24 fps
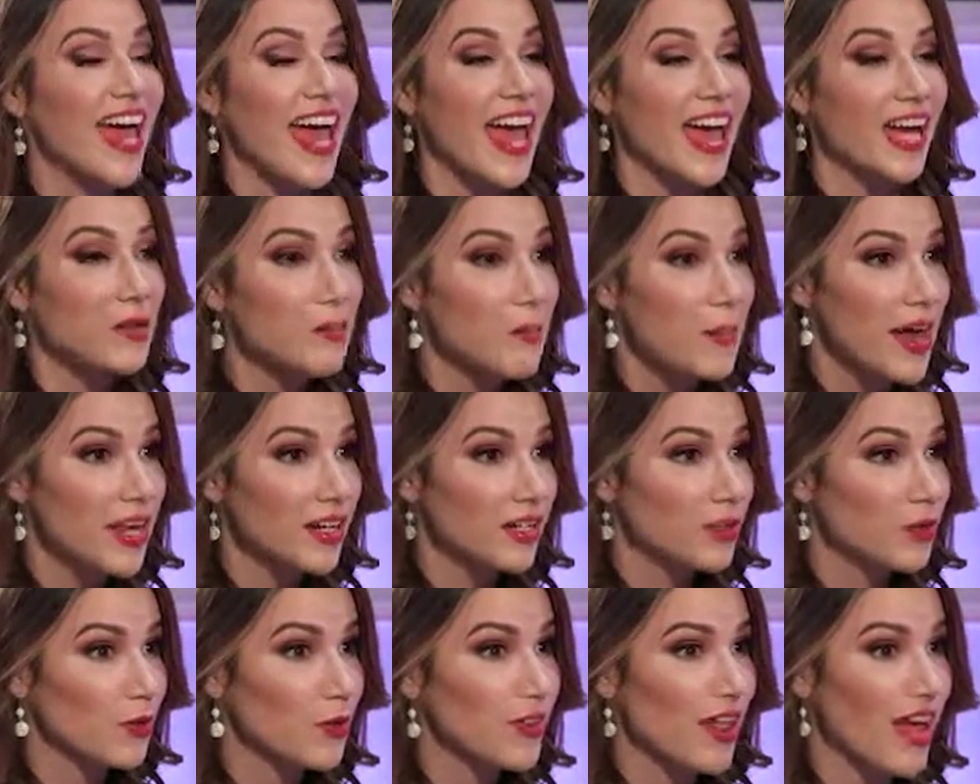and
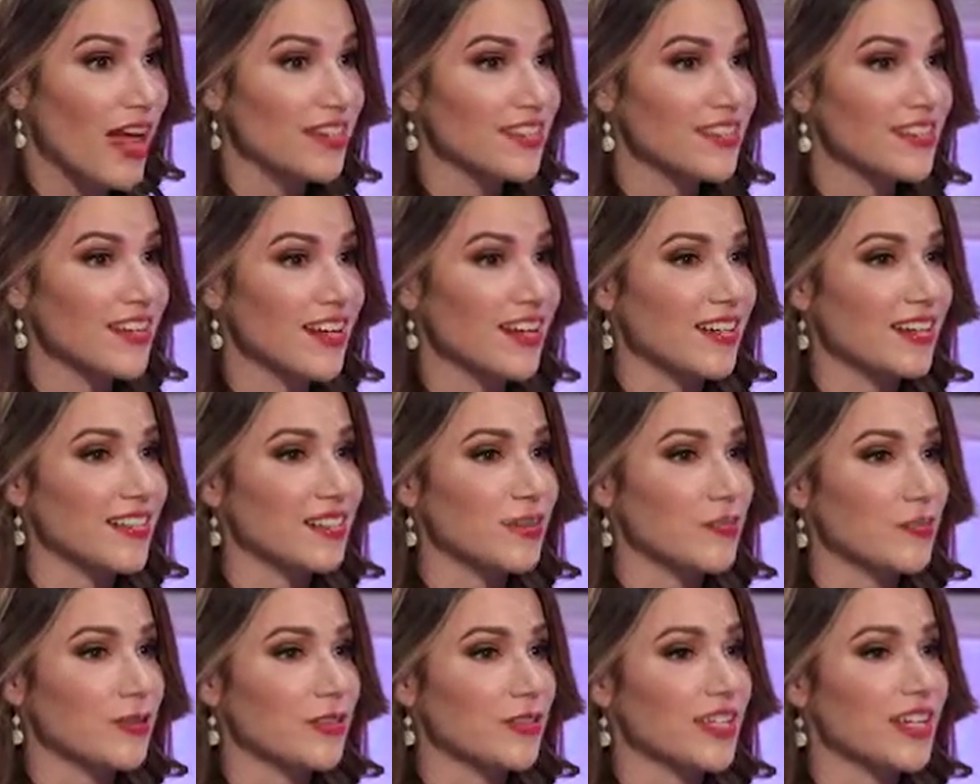medical aesthetics
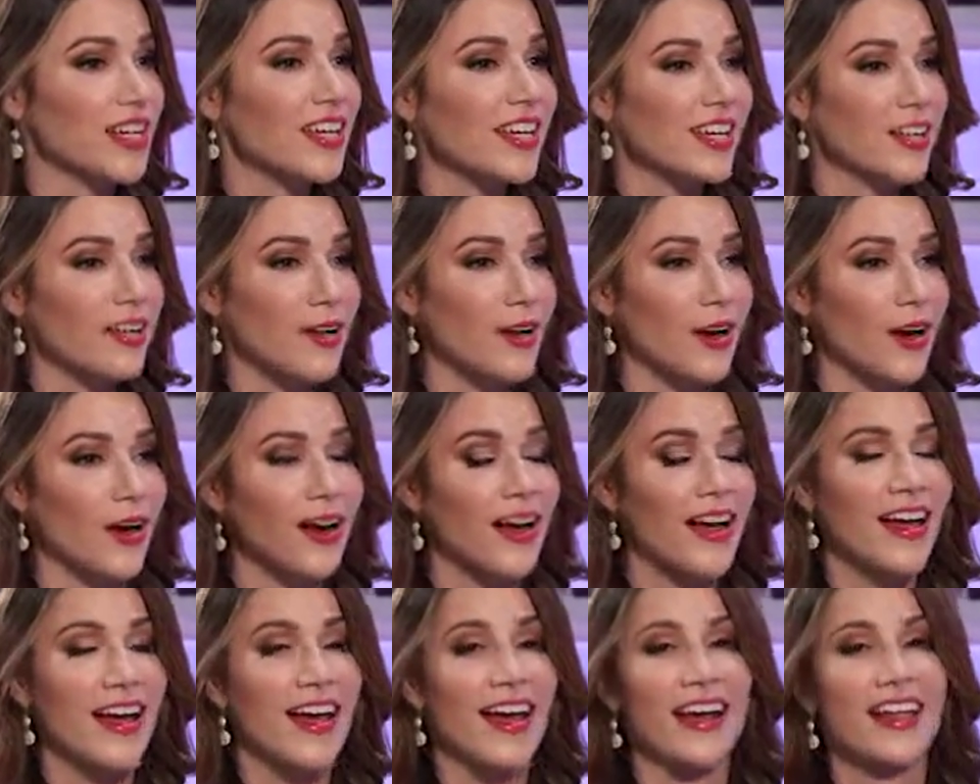in particular.
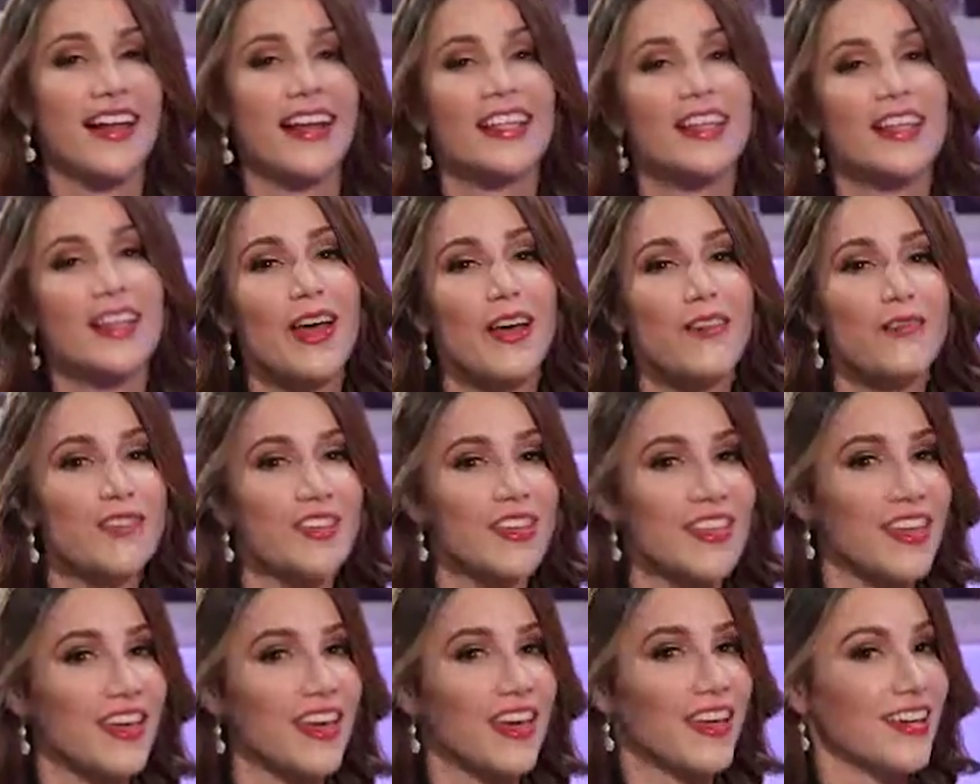And I'd love
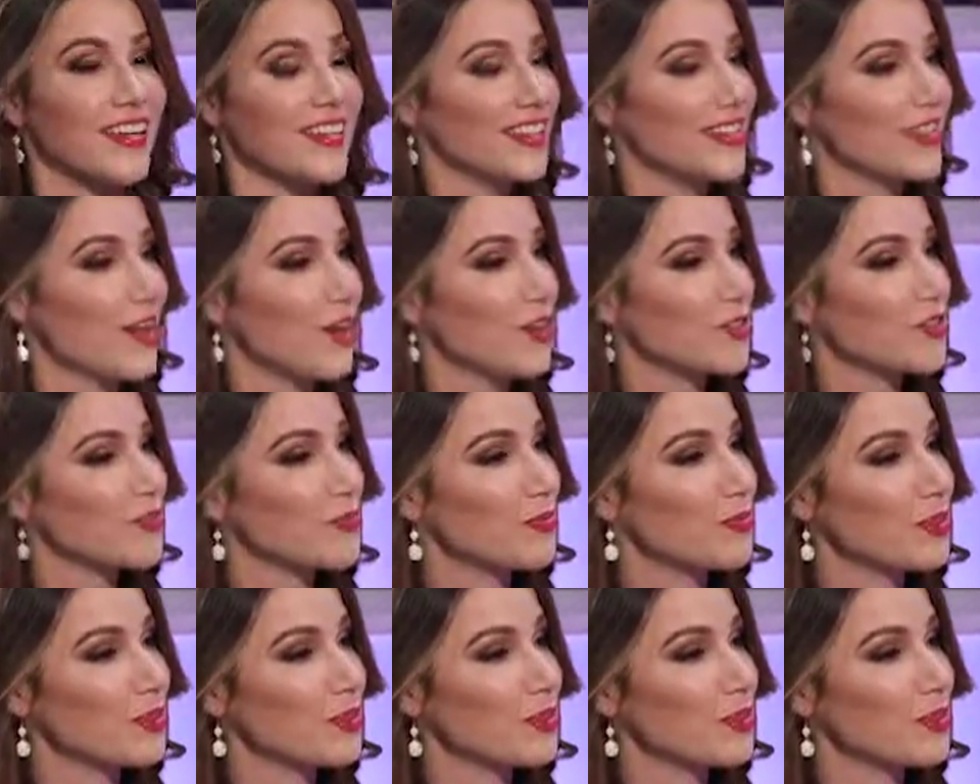to thank Dr.